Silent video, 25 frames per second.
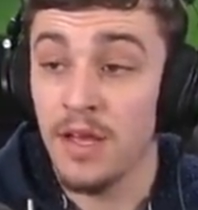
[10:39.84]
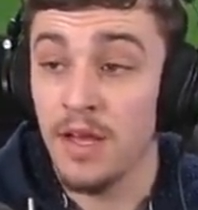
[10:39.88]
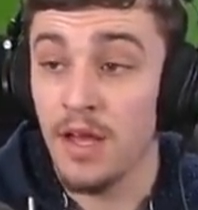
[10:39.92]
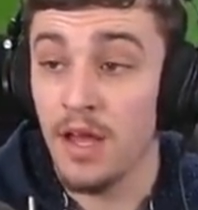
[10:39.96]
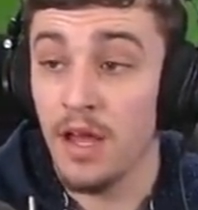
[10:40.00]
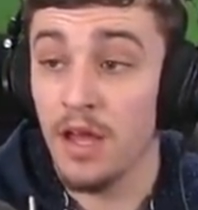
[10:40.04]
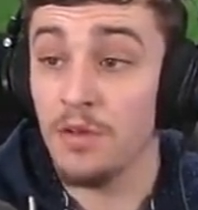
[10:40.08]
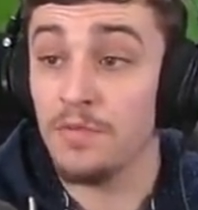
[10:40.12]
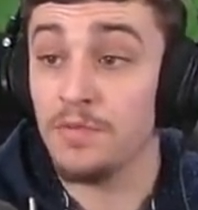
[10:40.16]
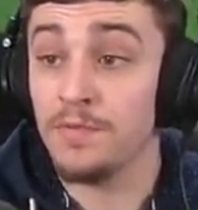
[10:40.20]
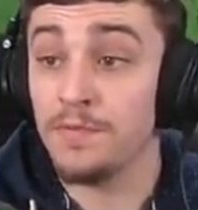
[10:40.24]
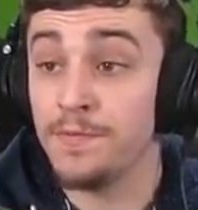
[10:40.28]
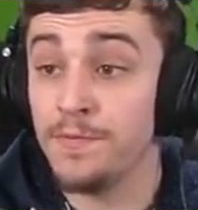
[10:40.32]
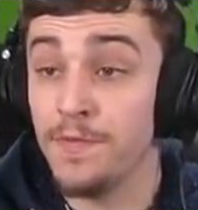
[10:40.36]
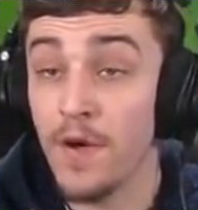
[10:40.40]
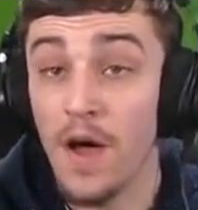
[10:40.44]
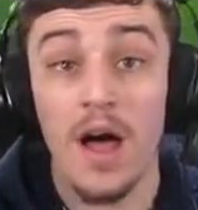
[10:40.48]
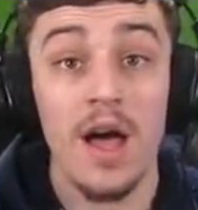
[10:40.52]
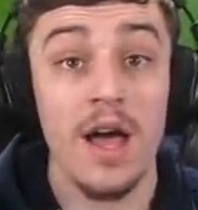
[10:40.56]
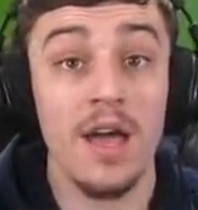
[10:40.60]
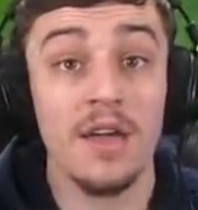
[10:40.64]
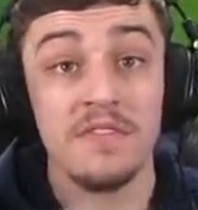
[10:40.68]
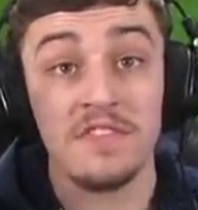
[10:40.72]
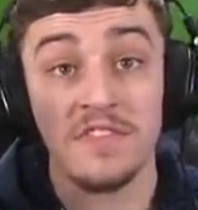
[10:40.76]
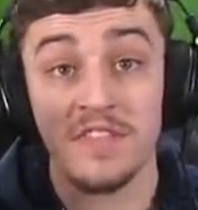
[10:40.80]

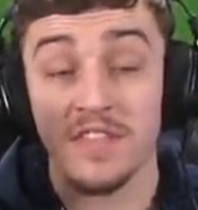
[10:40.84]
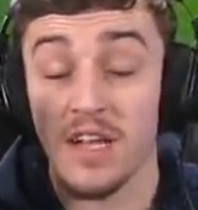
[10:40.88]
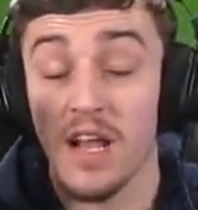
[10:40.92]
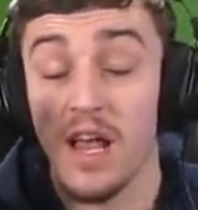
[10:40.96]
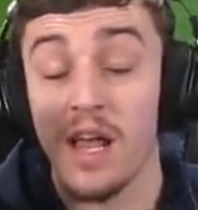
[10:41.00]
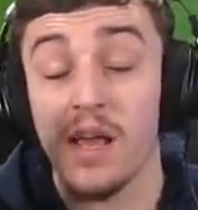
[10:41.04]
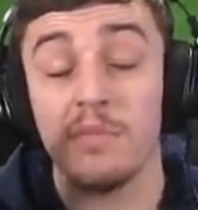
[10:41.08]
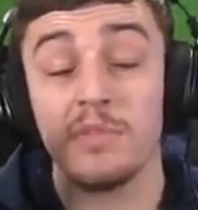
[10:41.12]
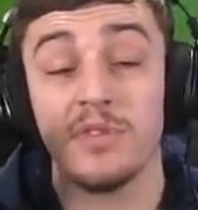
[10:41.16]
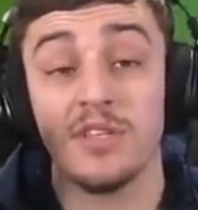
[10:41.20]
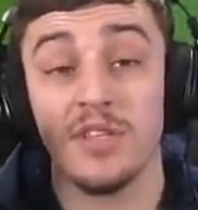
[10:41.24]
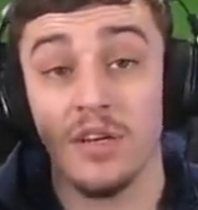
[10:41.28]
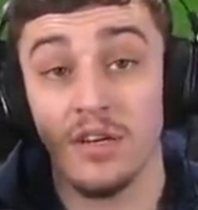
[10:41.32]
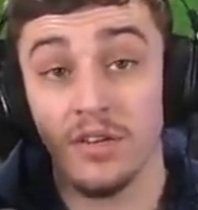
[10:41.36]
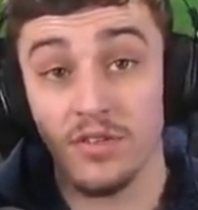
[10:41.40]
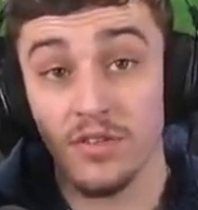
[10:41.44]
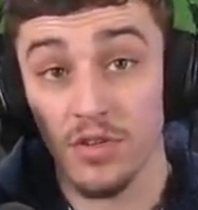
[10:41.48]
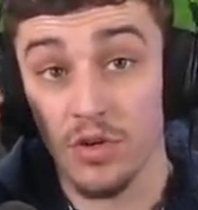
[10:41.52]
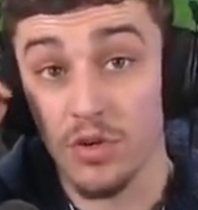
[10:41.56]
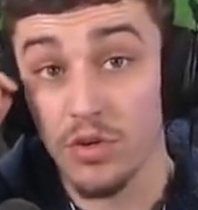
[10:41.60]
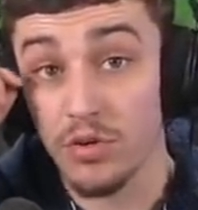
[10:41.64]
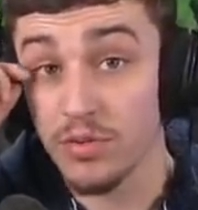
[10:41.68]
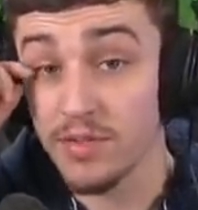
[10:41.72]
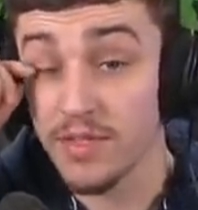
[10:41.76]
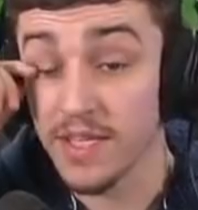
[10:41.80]
5 slime chunks
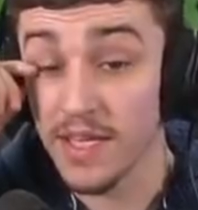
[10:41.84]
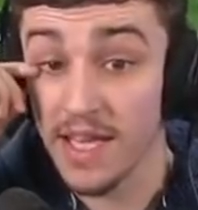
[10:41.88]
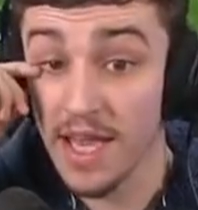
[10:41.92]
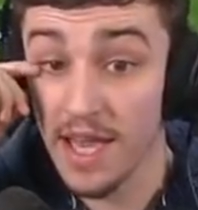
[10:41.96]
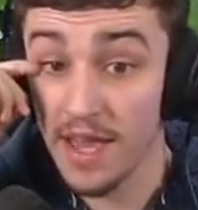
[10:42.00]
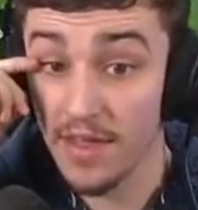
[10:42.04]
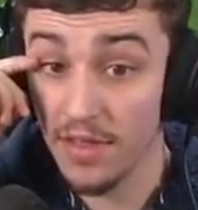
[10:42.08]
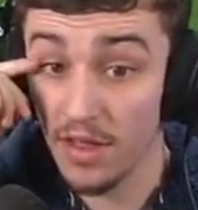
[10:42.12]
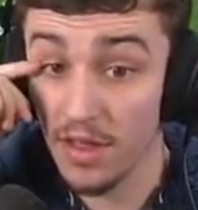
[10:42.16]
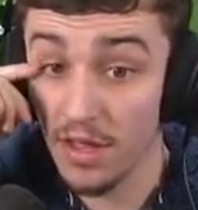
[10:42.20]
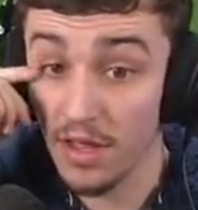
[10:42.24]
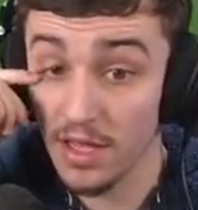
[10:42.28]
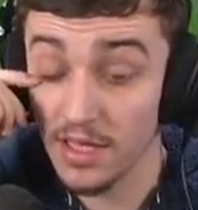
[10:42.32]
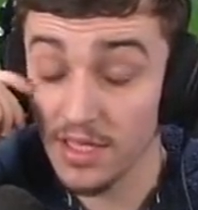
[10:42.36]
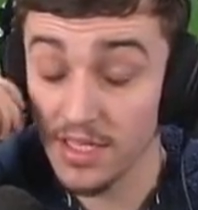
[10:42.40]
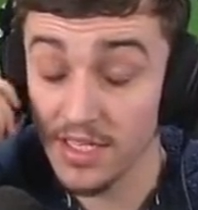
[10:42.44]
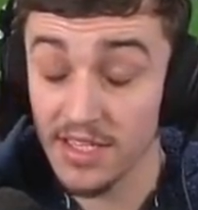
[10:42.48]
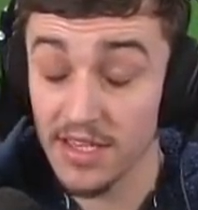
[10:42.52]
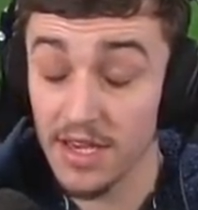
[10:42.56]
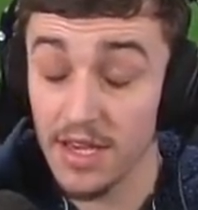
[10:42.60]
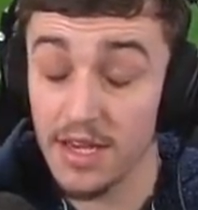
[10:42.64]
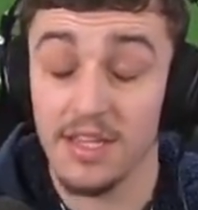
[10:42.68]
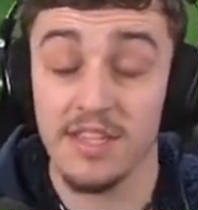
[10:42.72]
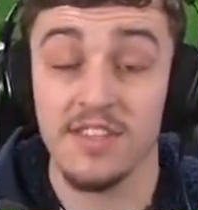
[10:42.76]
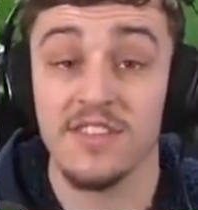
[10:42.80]
all together and
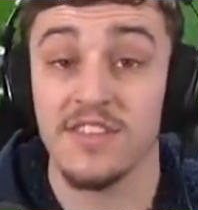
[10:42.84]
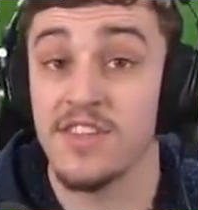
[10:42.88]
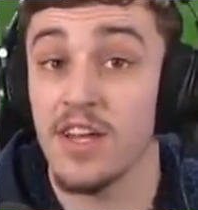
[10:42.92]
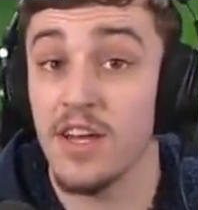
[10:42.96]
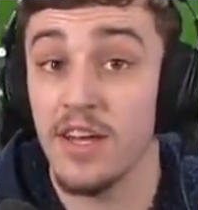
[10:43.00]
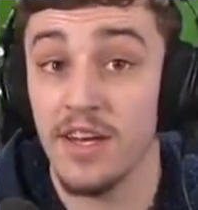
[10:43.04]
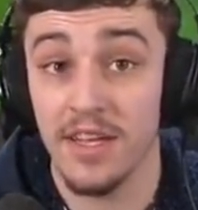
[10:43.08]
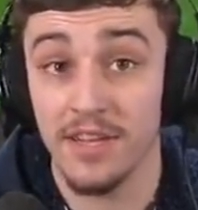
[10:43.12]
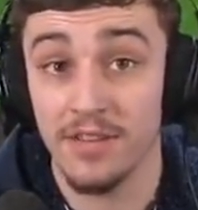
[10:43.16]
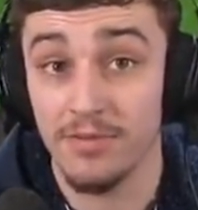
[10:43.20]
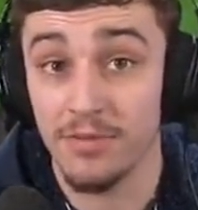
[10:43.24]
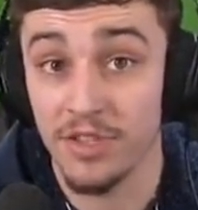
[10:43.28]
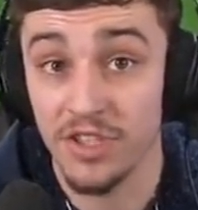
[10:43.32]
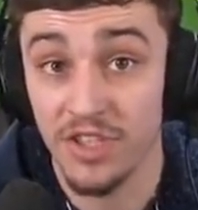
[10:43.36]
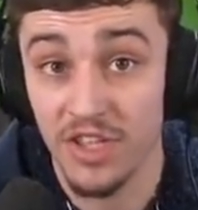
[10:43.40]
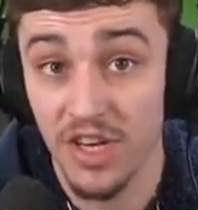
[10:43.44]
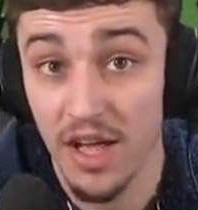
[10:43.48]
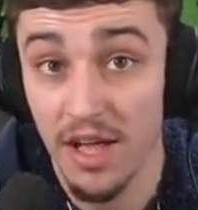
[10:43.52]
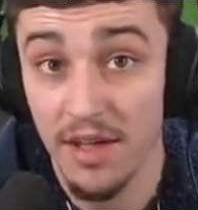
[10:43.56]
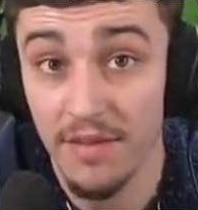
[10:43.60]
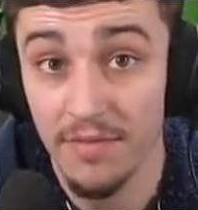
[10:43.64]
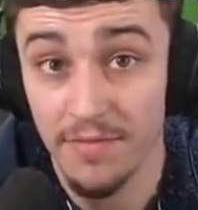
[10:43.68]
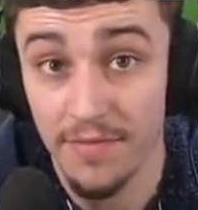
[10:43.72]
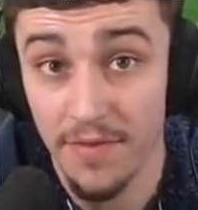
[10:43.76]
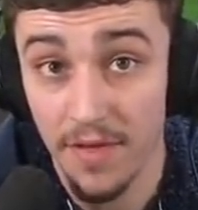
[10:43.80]
decided to turn it into a
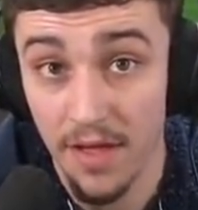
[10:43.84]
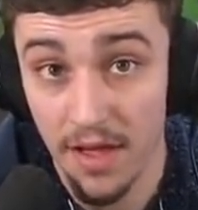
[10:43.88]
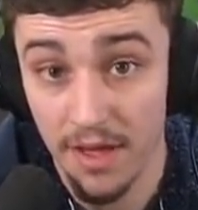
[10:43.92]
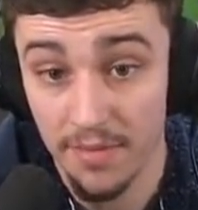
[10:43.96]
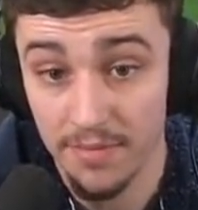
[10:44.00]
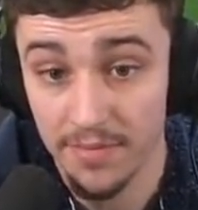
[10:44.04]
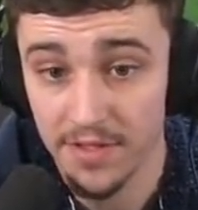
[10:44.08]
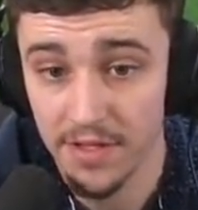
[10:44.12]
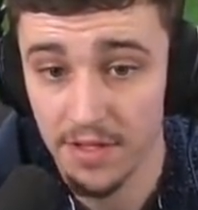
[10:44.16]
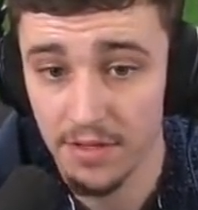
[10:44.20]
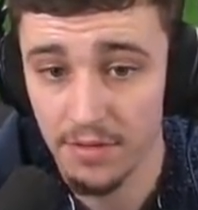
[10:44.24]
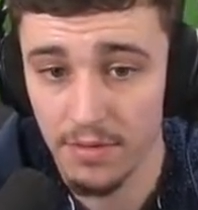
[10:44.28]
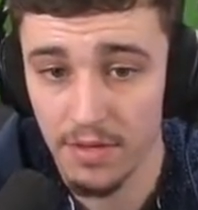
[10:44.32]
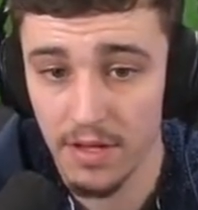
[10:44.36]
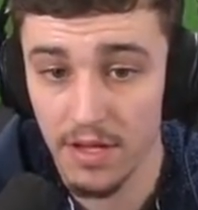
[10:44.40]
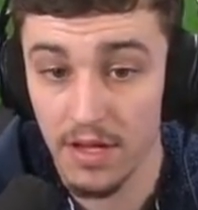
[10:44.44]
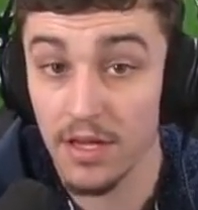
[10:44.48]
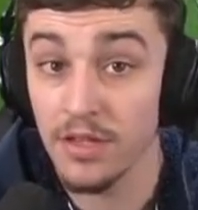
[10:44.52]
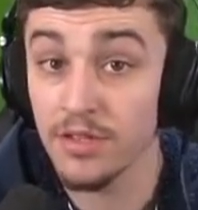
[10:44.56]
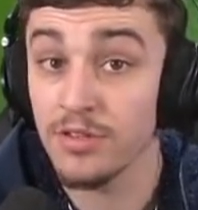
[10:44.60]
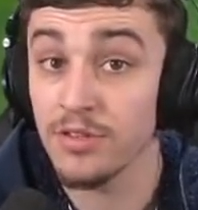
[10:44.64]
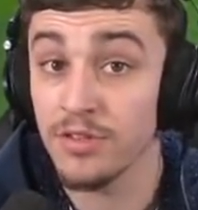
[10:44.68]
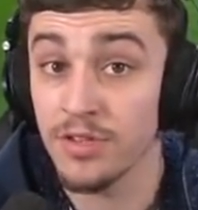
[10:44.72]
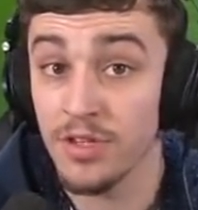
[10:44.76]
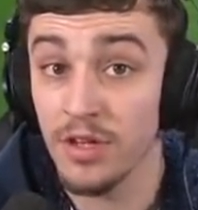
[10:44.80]
giant farm. So I
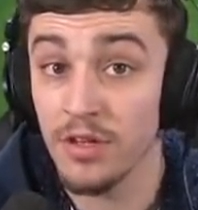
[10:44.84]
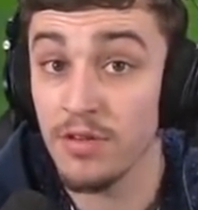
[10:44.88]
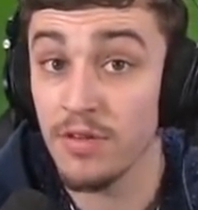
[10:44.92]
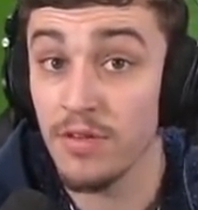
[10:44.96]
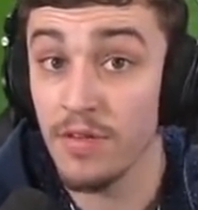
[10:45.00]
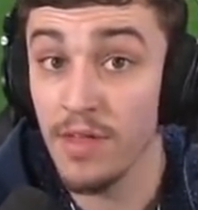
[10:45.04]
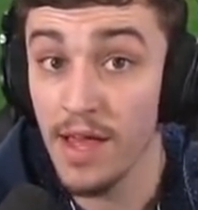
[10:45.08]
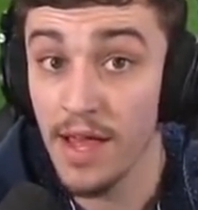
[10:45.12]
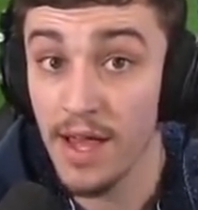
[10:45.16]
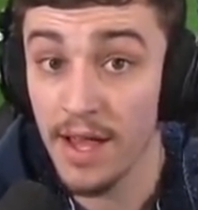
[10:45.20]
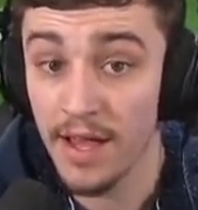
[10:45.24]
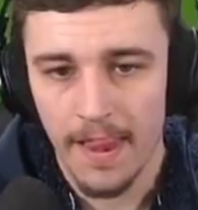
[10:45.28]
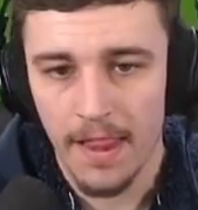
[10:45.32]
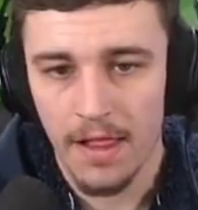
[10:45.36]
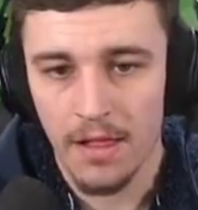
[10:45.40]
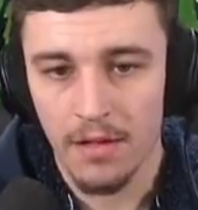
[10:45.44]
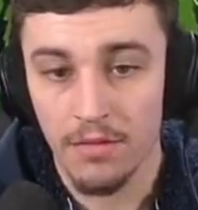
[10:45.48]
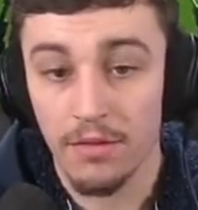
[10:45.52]
shall show you that.